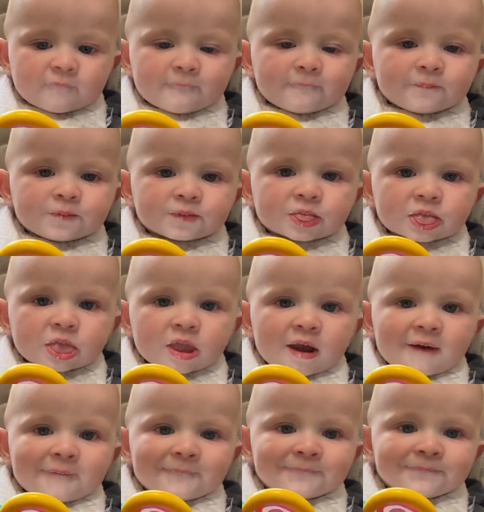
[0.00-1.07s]
Baby
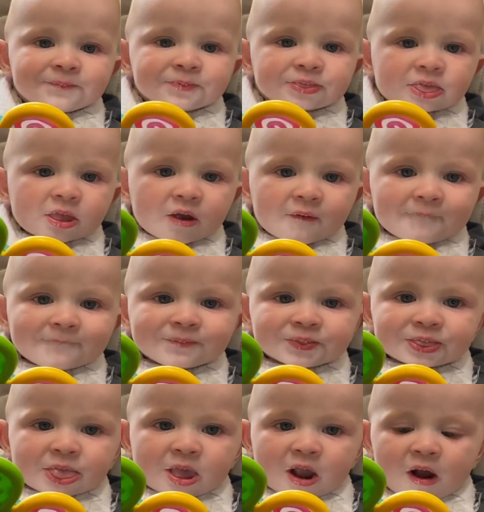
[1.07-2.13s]
boy just
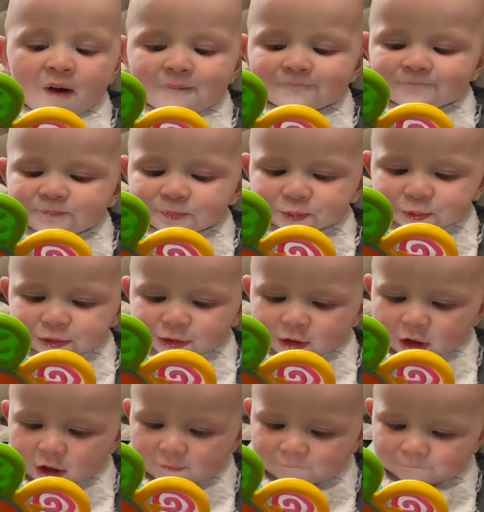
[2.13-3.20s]
had some
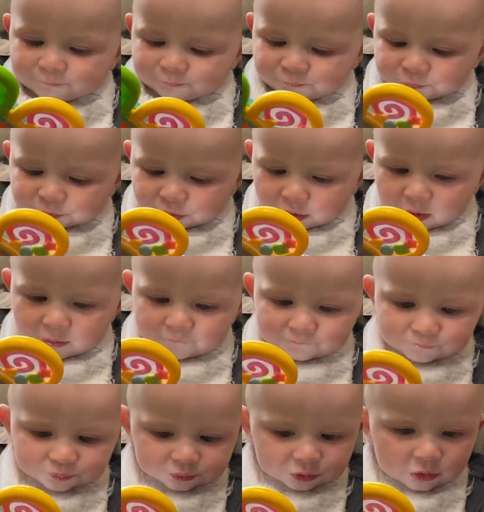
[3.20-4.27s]
cake
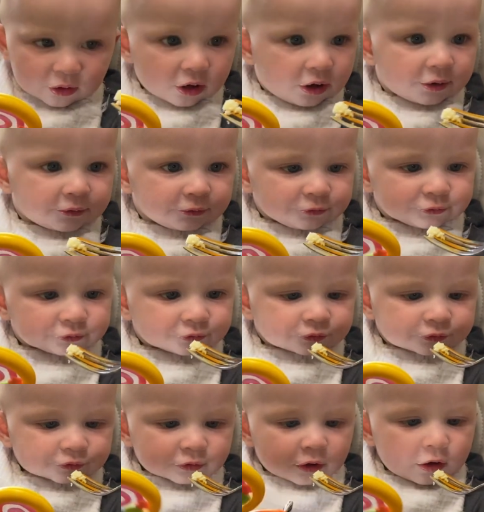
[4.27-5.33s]
and some
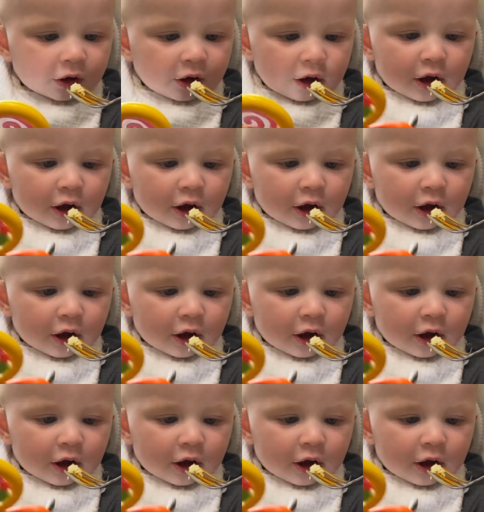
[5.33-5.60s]
icing.